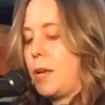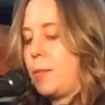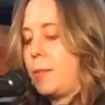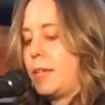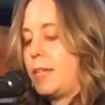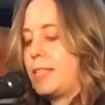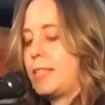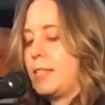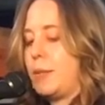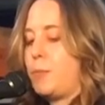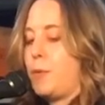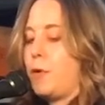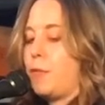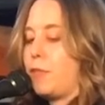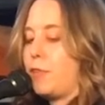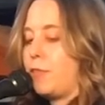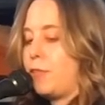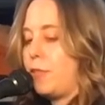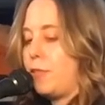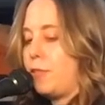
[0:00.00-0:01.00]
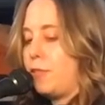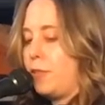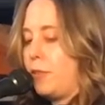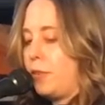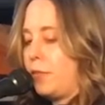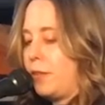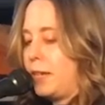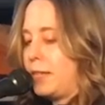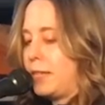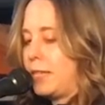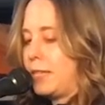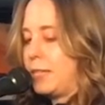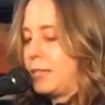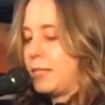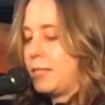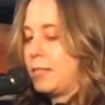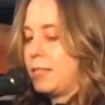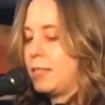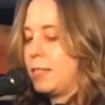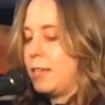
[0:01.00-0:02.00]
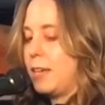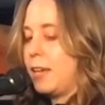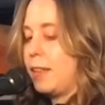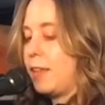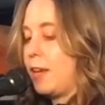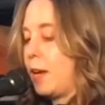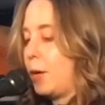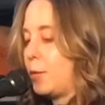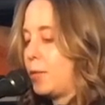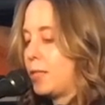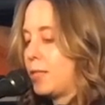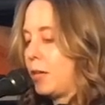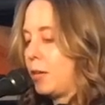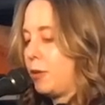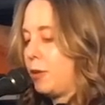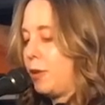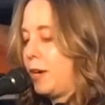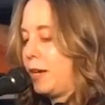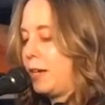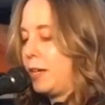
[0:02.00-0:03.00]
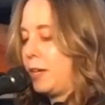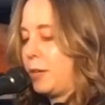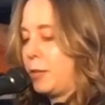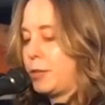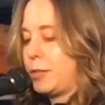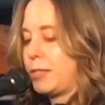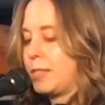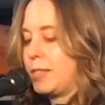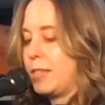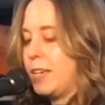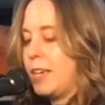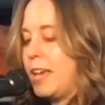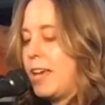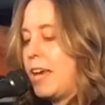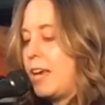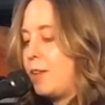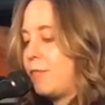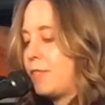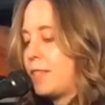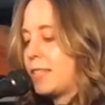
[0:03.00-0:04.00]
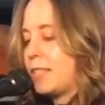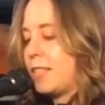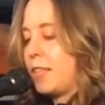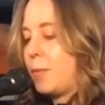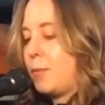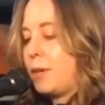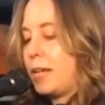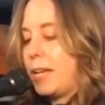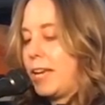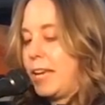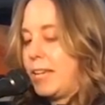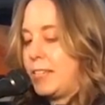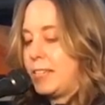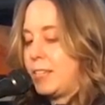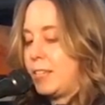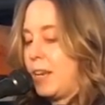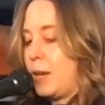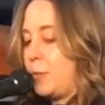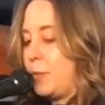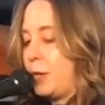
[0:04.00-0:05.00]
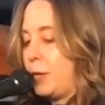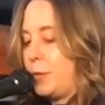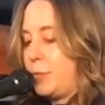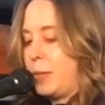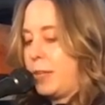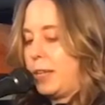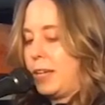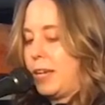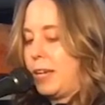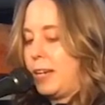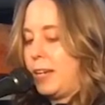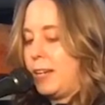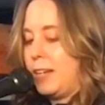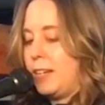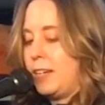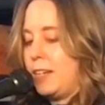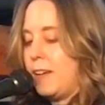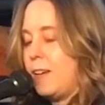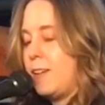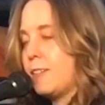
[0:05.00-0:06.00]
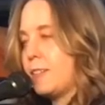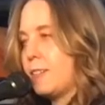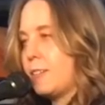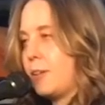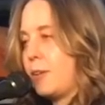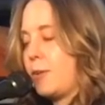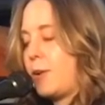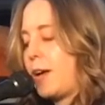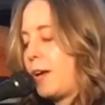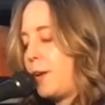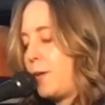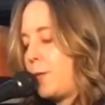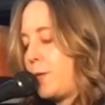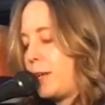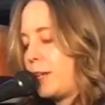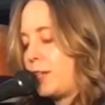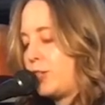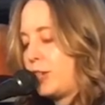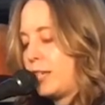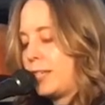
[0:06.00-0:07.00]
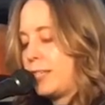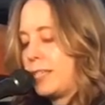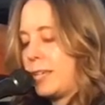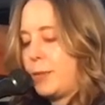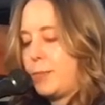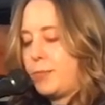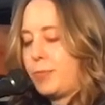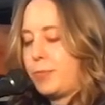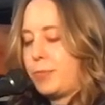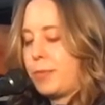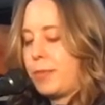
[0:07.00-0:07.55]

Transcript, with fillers: coming to sleep over for a few reasons. I thought I would sound grandiose, and if the celebrity canceled, I'd be humiliated. Also, I didn't want to jinx it.